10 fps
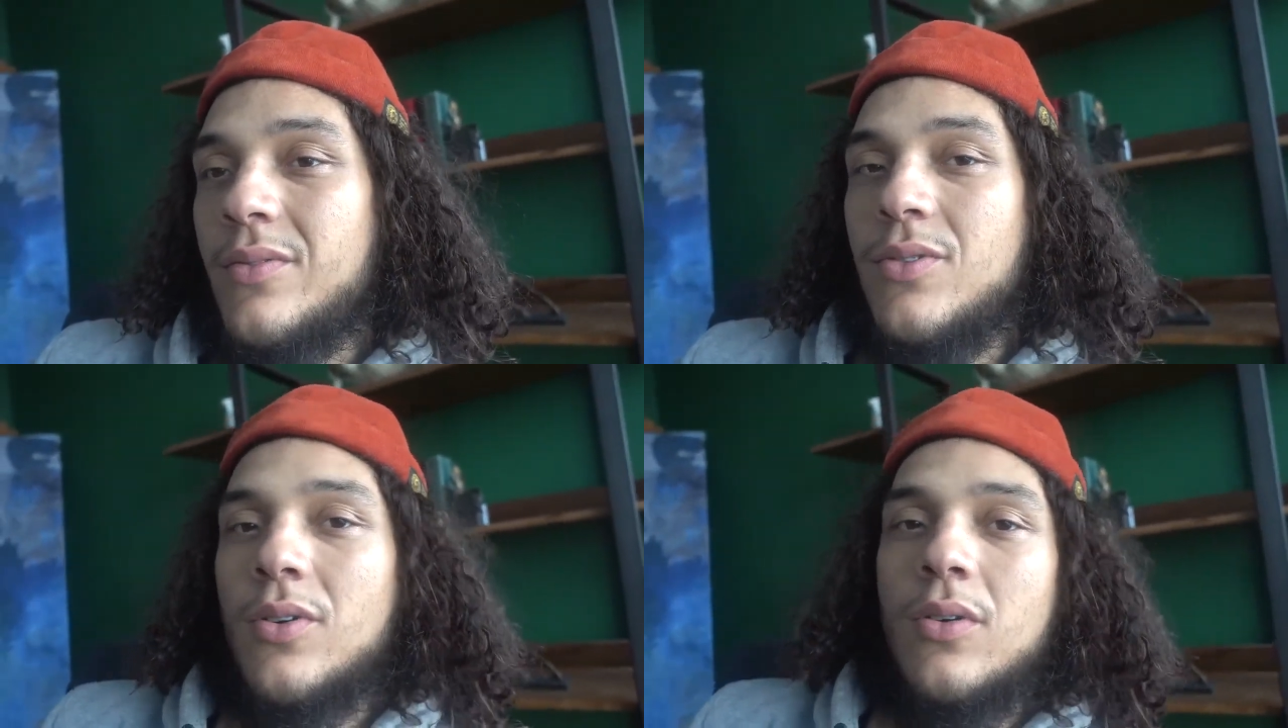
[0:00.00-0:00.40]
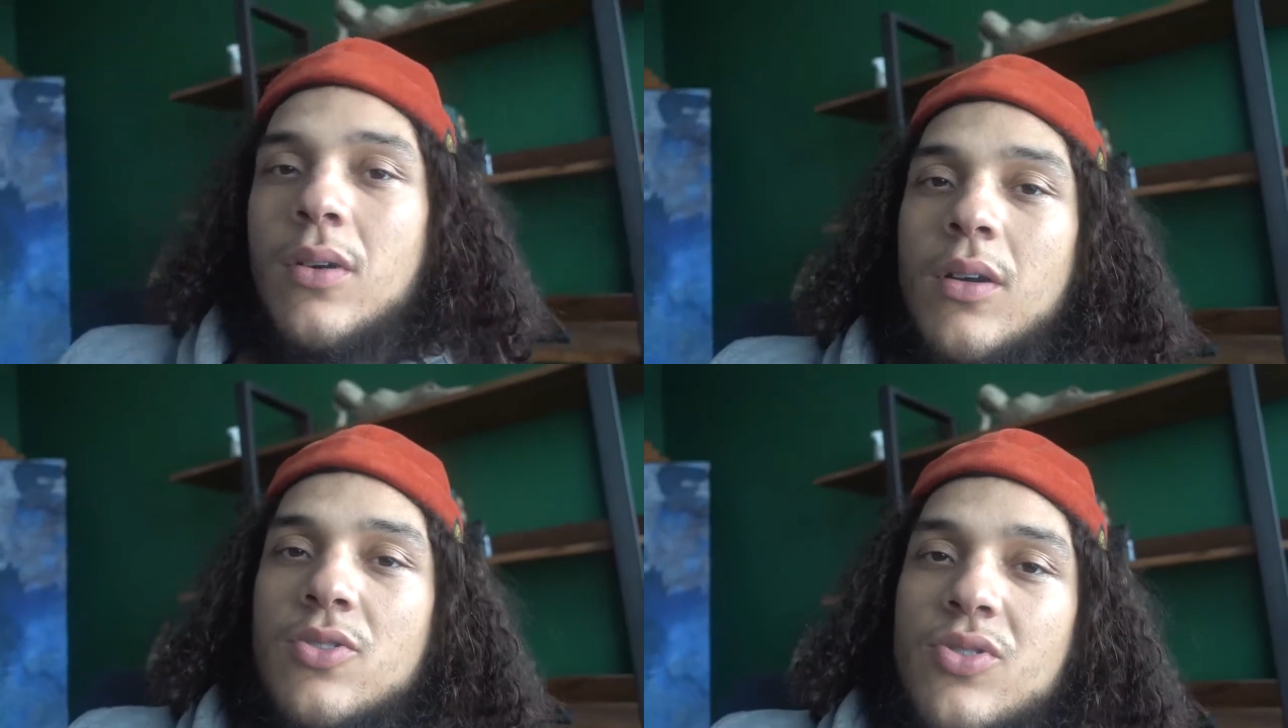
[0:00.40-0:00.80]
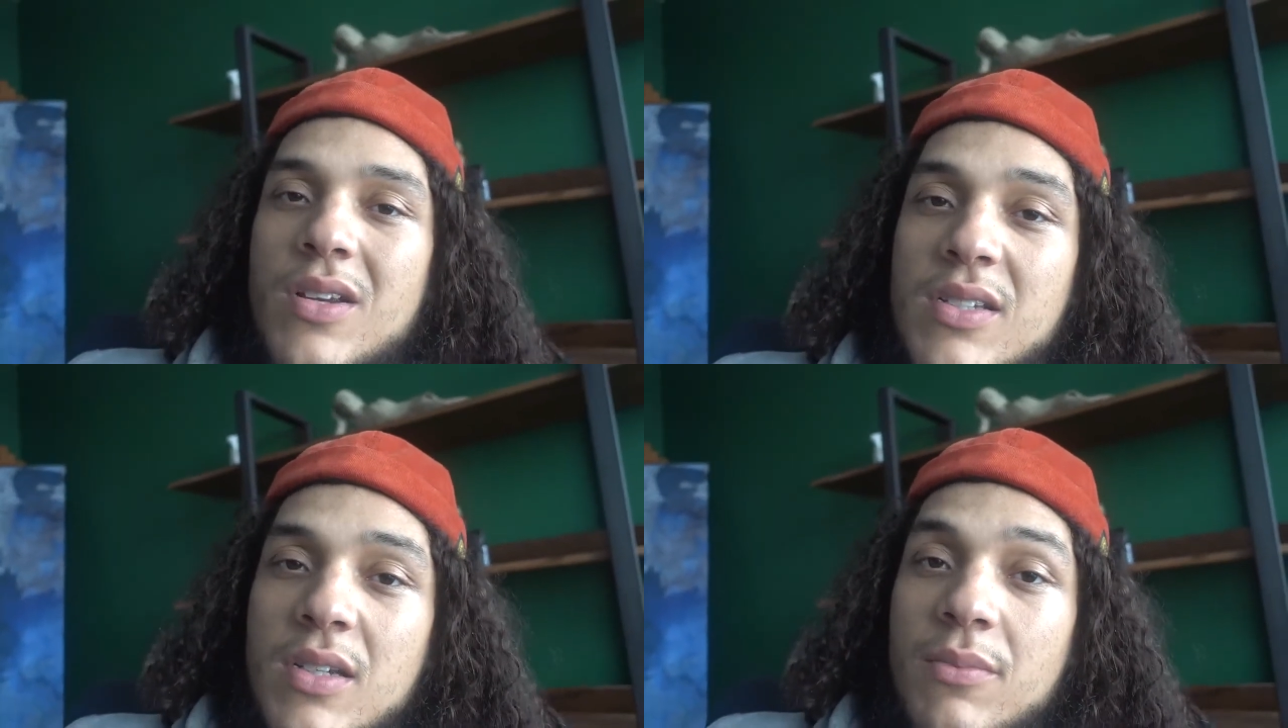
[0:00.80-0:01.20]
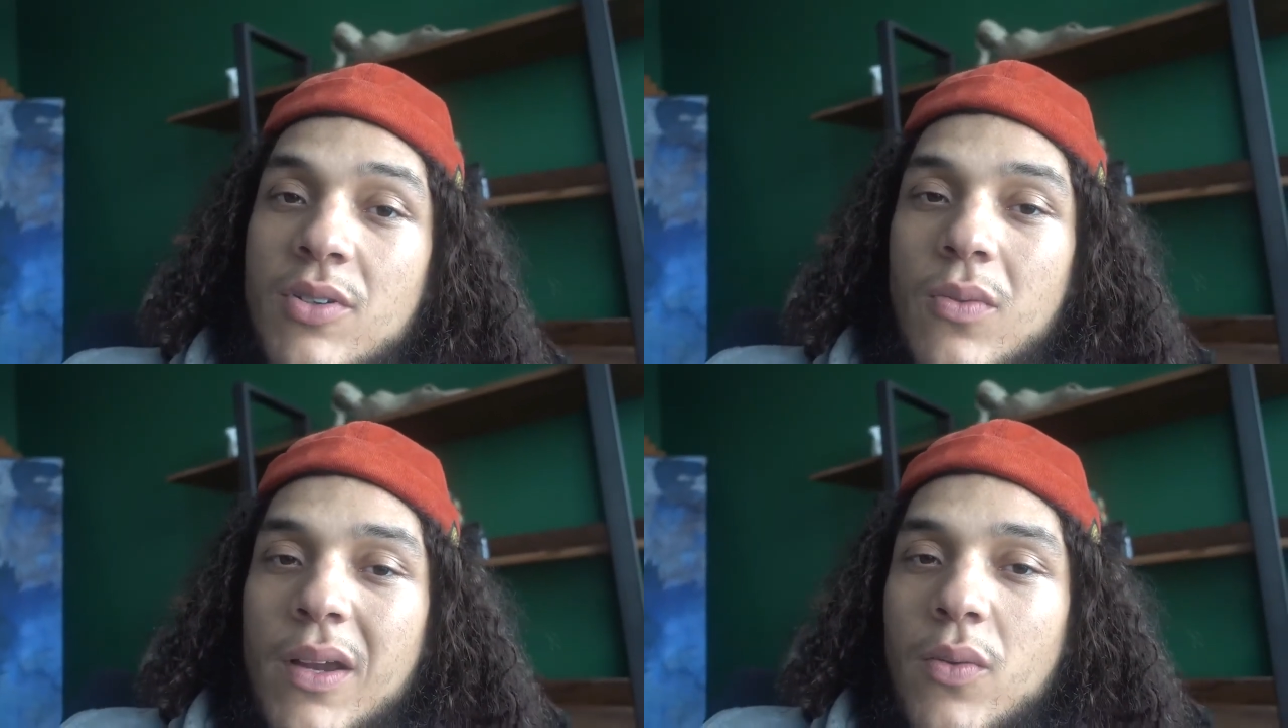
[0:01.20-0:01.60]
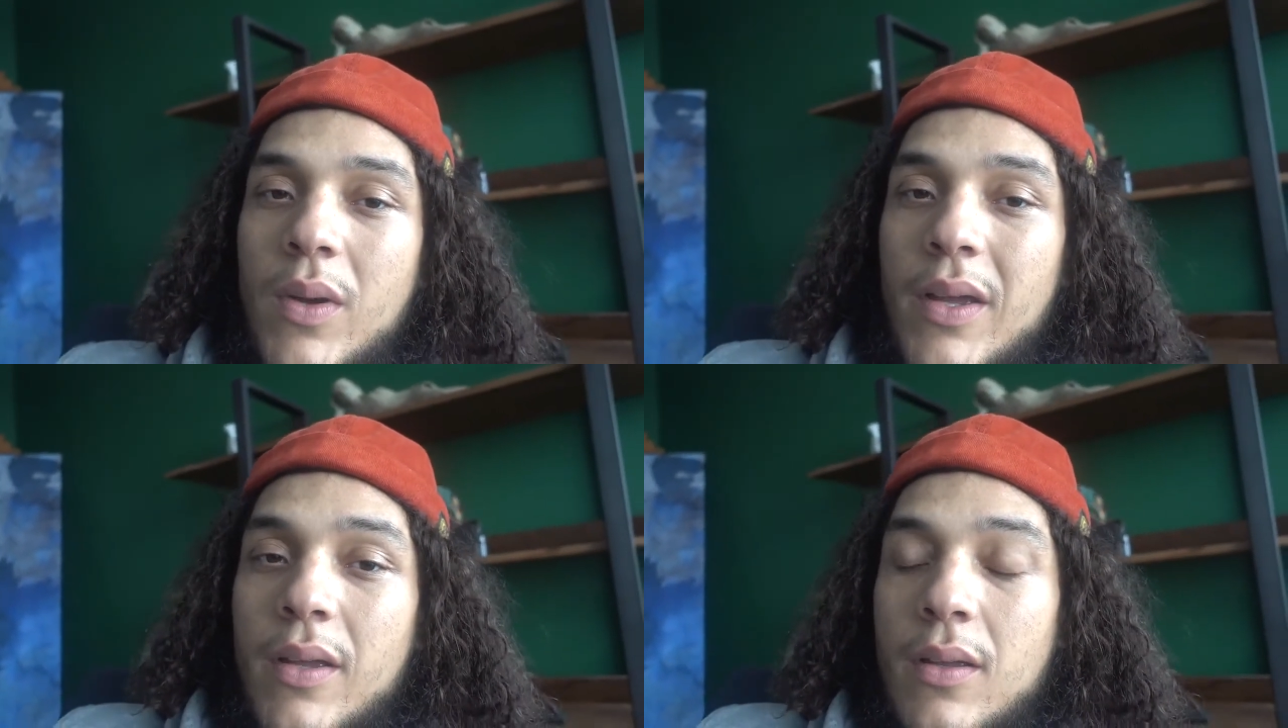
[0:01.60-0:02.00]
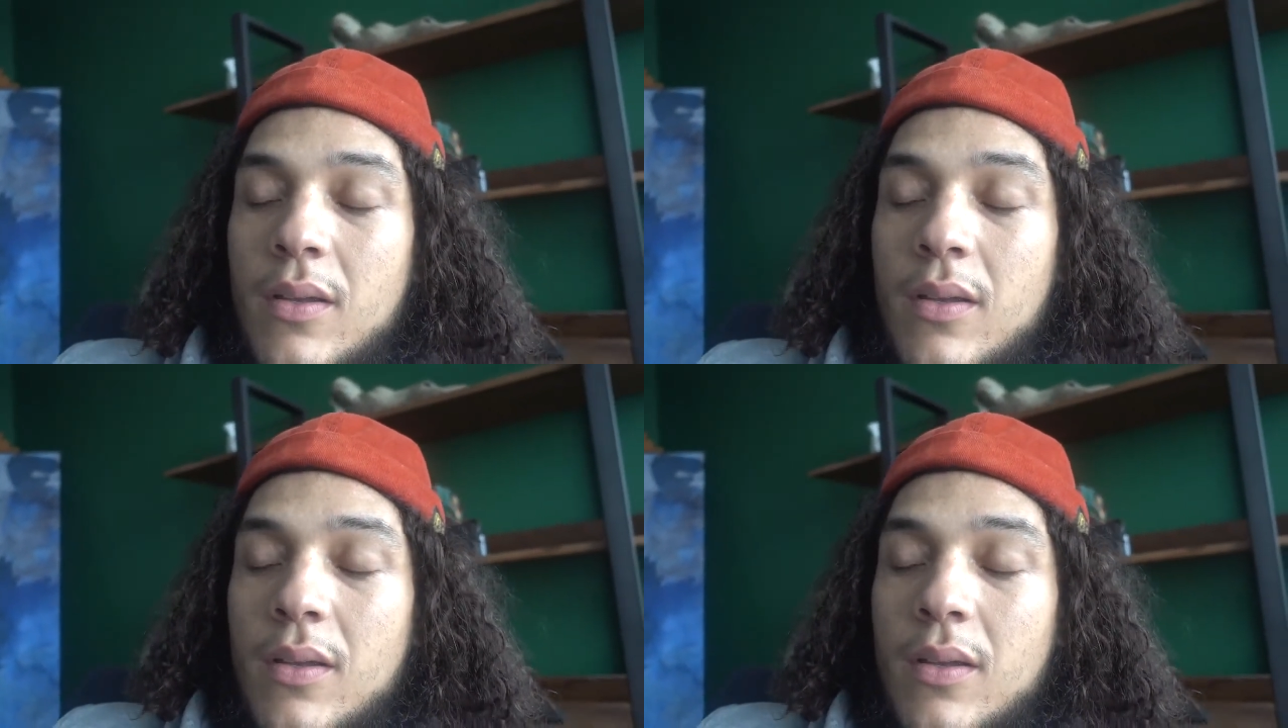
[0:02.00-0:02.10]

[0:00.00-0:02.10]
you know, address them in the right way.